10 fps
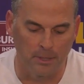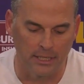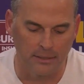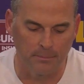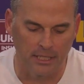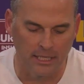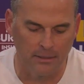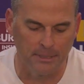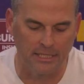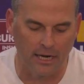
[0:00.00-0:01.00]
But
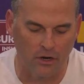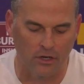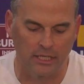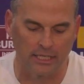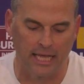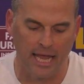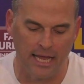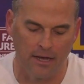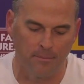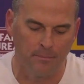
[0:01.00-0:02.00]
him and Derek and
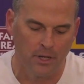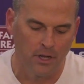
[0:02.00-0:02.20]
Cam,